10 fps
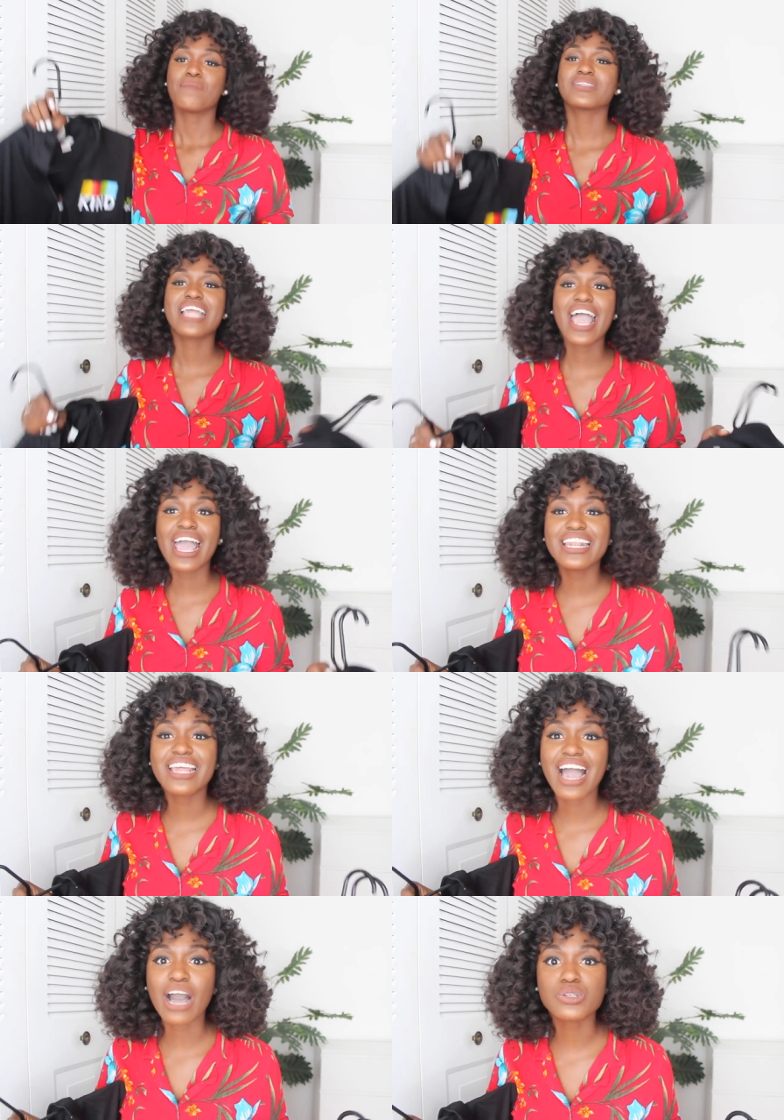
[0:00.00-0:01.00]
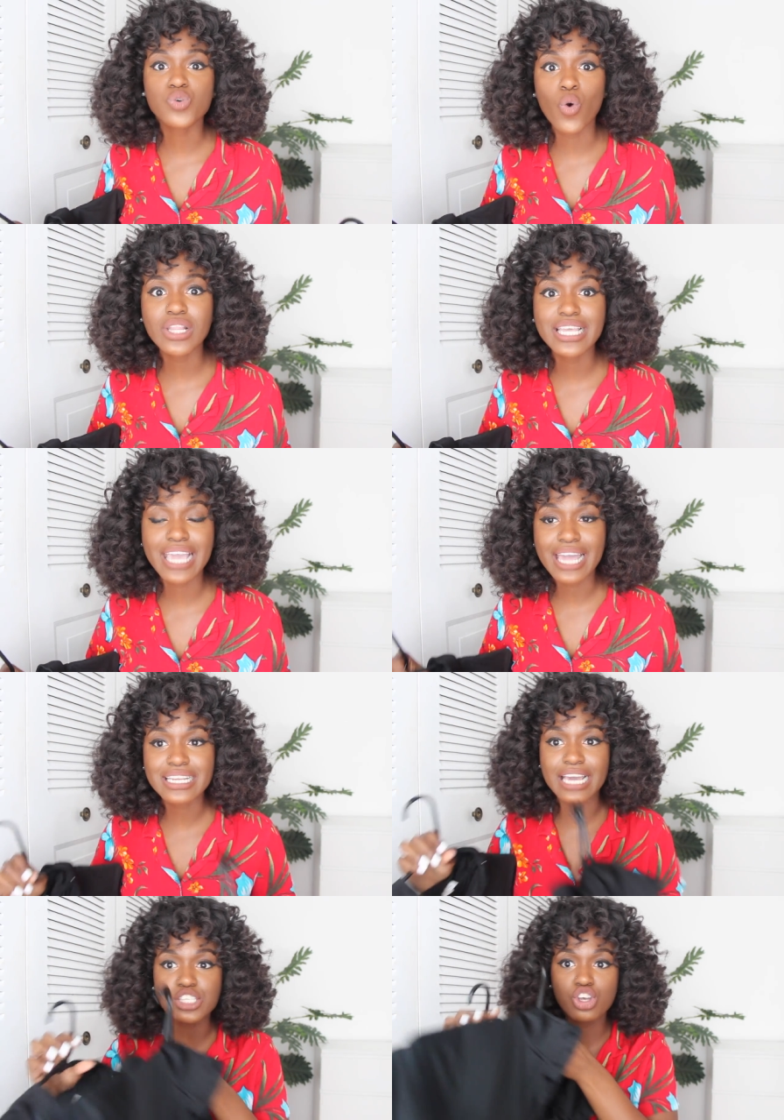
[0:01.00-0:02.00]
But then I was going again
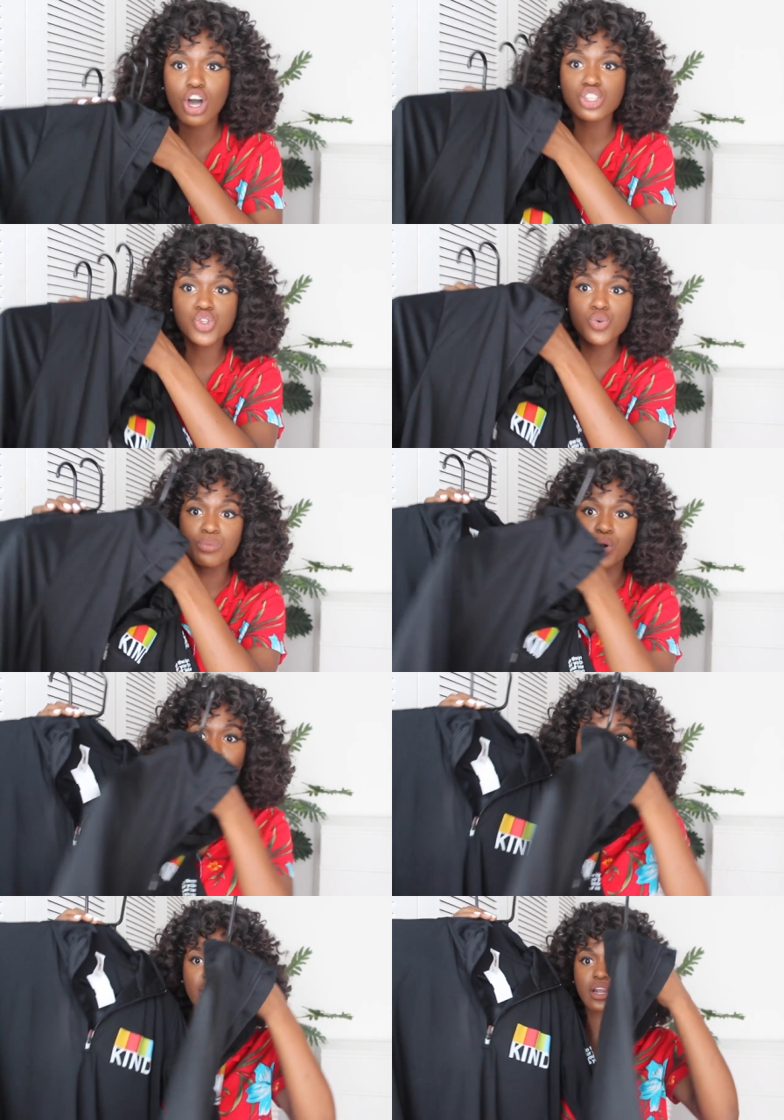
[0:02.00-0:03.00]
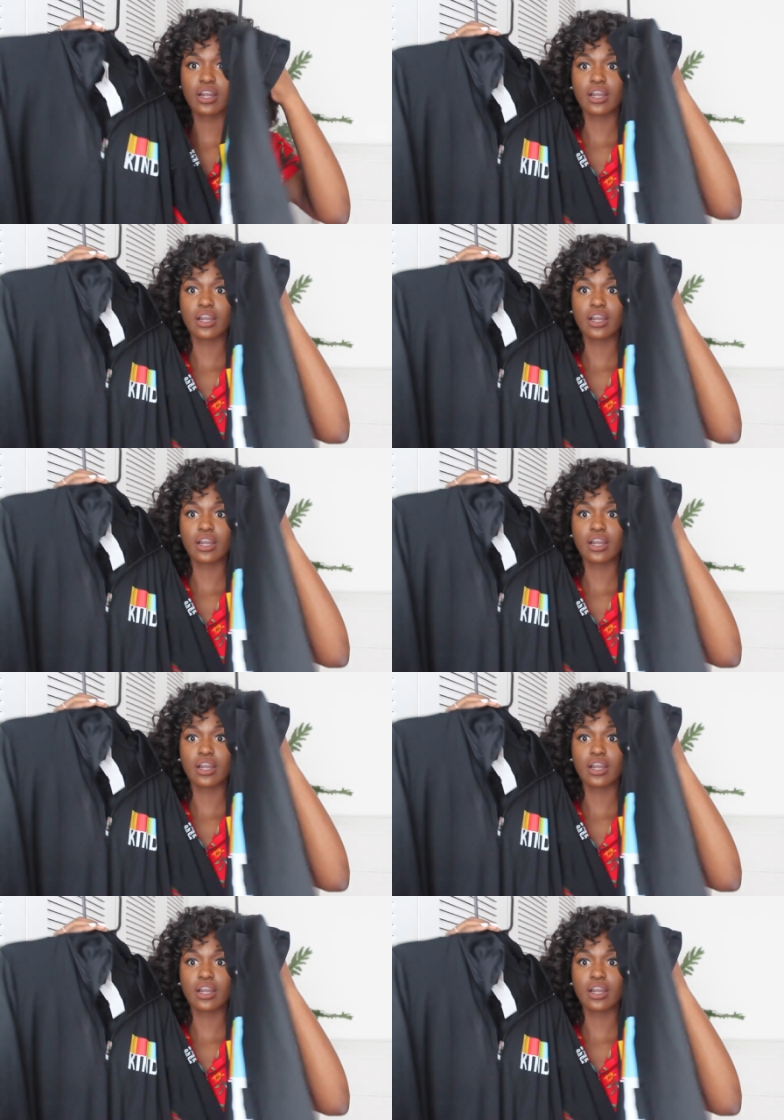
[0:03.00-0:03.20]
and I saw two more.